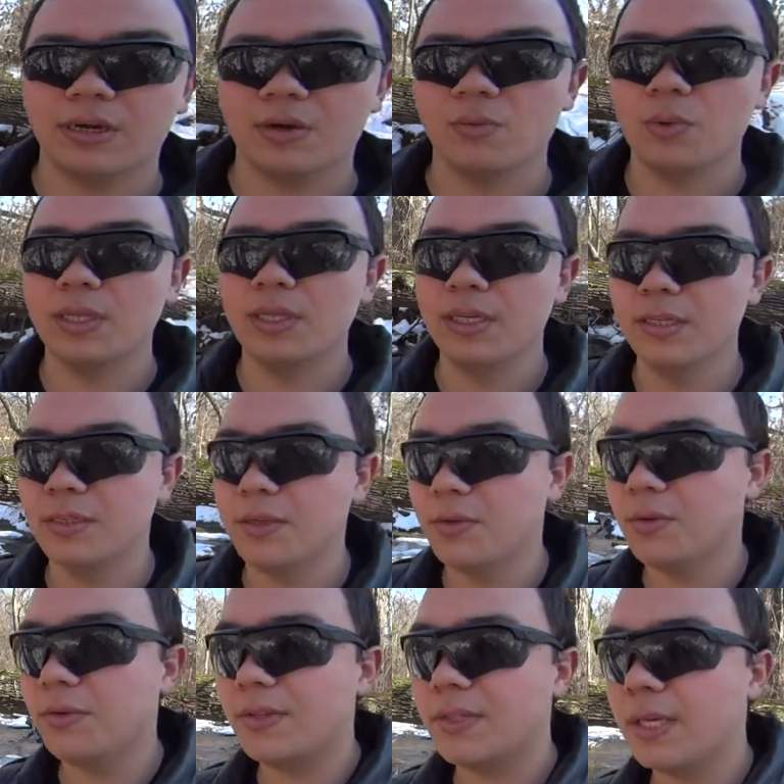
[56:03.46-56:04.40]
are willing
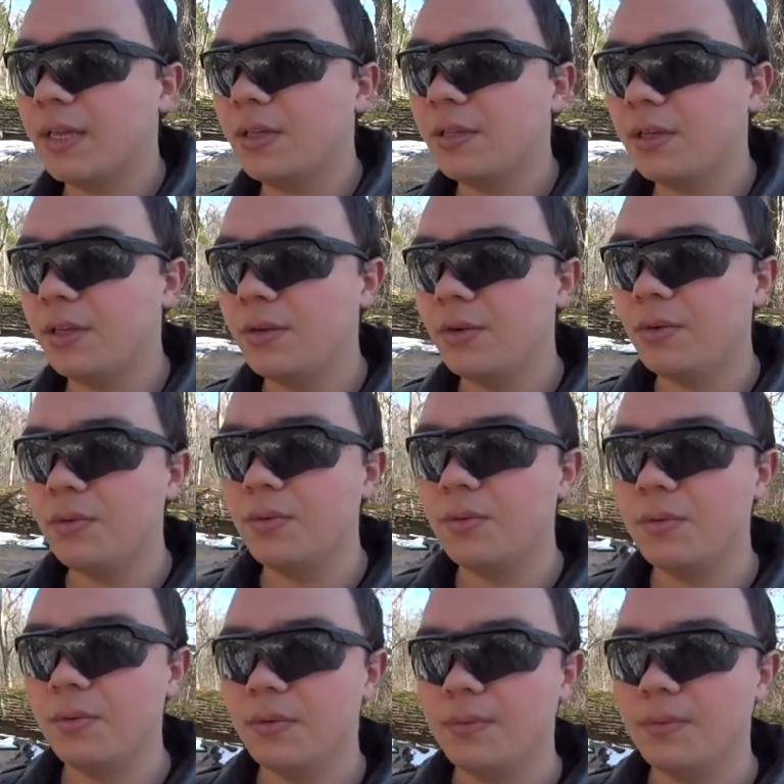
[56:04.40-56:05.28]
to sell you